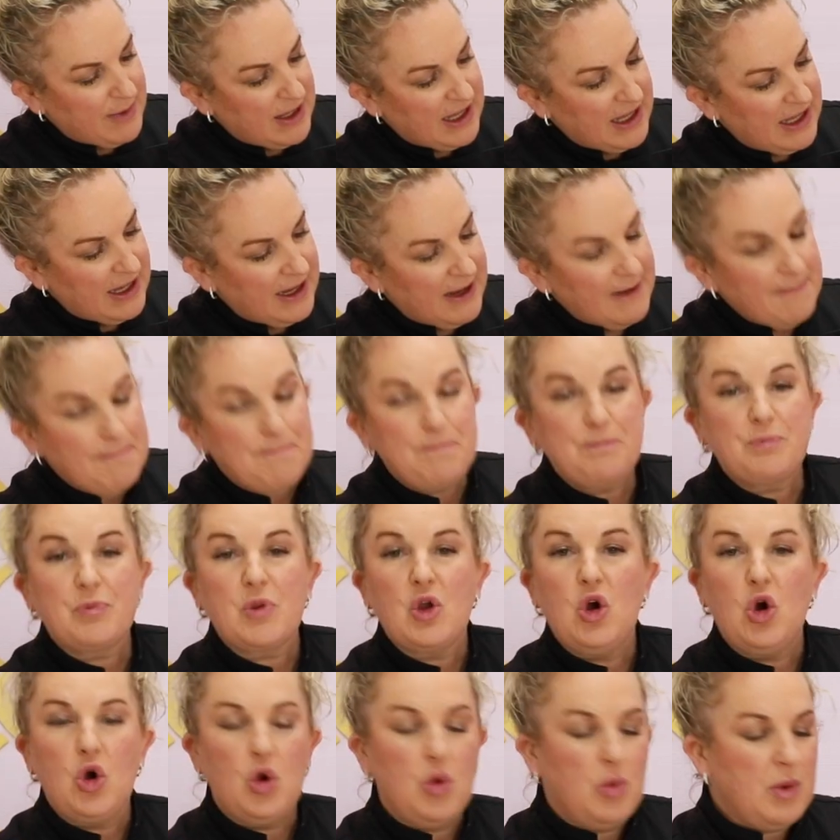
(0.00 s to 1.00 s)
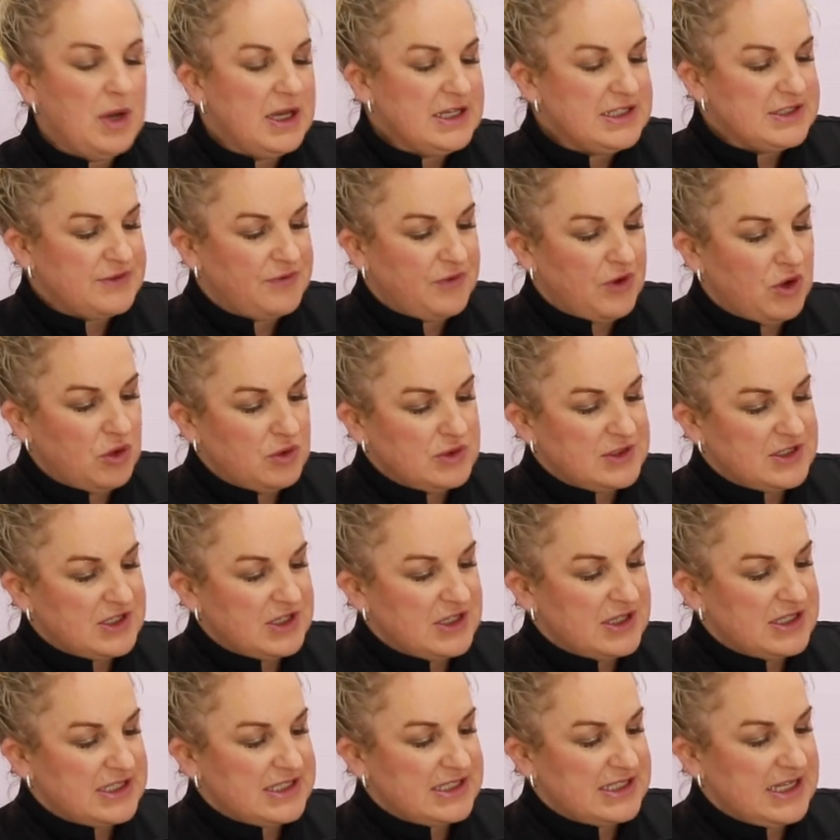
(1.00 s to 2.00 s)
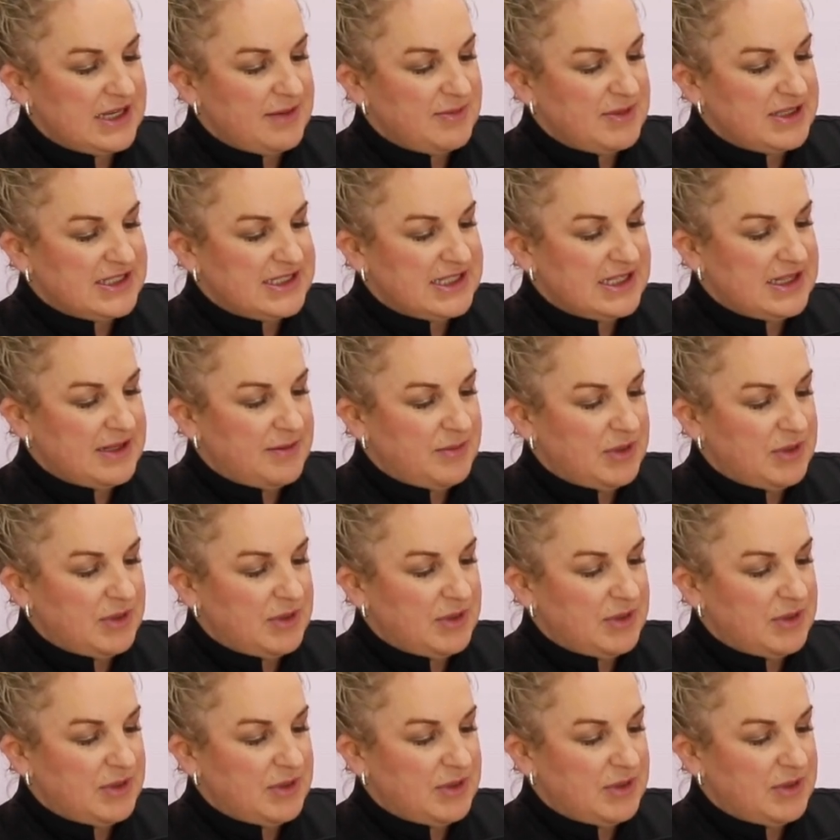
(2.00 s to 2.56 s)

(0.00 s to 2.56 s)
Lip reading: here. Always fold so the seam is in the